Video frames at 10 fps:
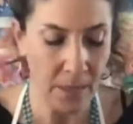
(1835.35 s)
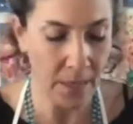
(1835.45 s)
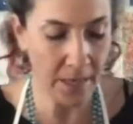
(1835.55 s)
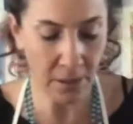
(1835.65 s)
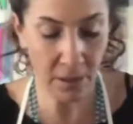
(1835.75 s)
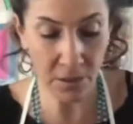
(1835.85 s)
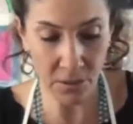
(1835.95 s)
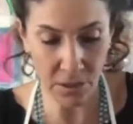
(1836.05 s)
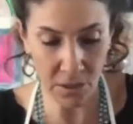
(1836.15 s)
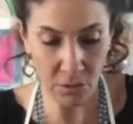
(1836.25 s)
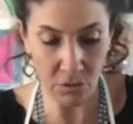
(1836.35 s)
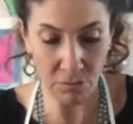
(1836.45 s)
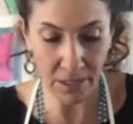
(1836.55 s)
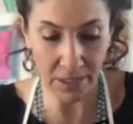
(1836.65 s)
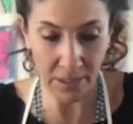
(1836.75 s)
And I could also just go
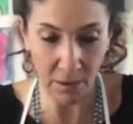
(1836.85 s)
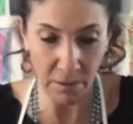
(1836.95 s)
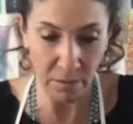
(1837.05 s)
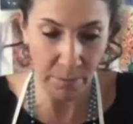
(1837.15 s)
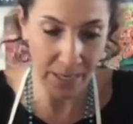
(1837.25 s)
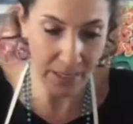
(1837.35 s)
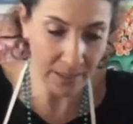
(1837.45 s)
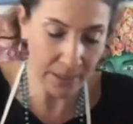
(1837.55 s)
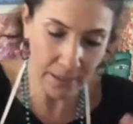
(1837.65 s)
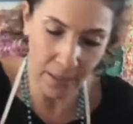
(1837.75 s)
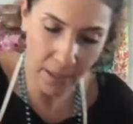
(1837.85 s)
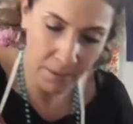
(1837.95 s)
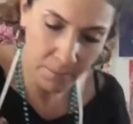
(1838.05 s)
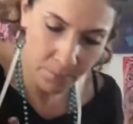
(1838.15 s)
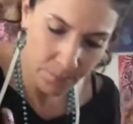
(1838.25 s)
directly on the painting like
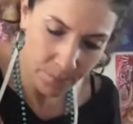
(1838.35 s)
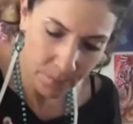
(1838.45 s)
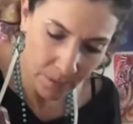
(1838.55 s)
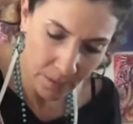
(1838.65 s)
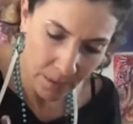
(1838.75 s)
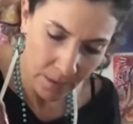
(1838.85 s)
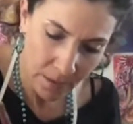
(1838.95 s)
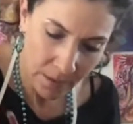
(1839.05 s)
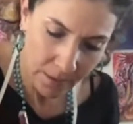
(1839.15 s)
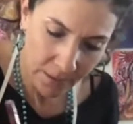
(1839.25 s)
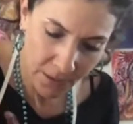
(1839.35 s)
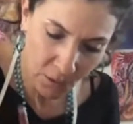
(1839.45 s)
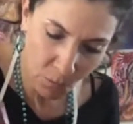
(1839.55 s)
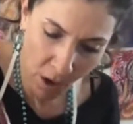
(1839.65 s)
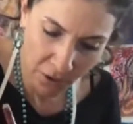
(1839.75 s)
that. These
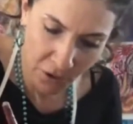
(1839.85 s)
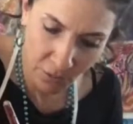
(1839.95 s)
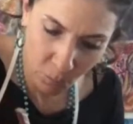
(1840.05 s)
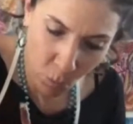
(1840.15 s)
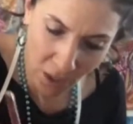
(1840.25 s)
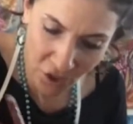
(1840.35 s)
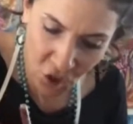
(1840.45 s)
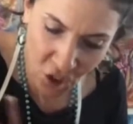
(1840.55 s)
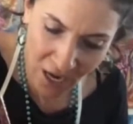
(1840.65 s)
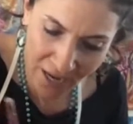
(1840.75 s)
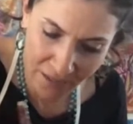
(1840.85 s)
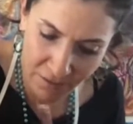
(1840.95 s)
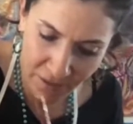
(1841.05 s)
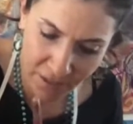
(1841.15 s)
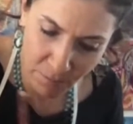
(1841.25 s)
are water
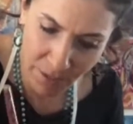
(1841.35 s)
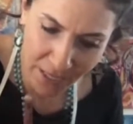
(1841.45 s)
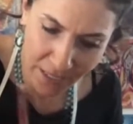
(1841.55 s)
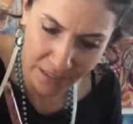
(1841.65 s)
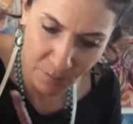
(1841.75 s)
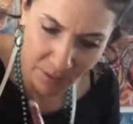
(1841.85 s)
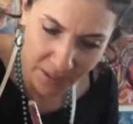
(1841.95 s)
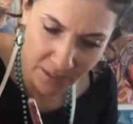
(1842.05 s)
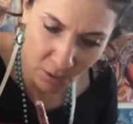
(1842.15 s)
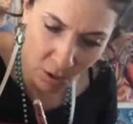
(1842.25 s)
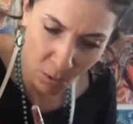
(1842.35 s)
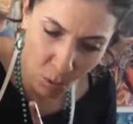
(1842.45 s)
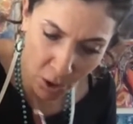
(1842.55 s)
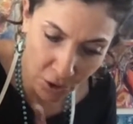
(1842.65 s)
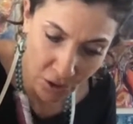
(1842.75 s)
activated paints because they're all
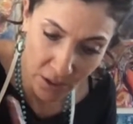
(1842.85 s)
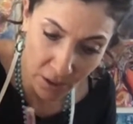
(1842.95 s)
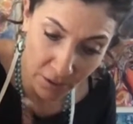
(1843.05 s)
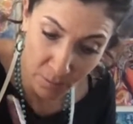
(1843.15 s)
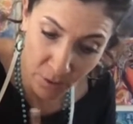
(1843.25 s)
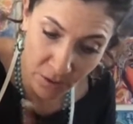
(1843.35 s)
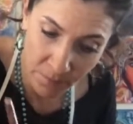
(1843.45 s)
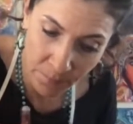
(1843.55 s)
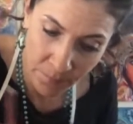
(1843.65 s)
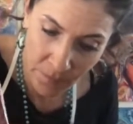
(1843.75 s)
water soluble.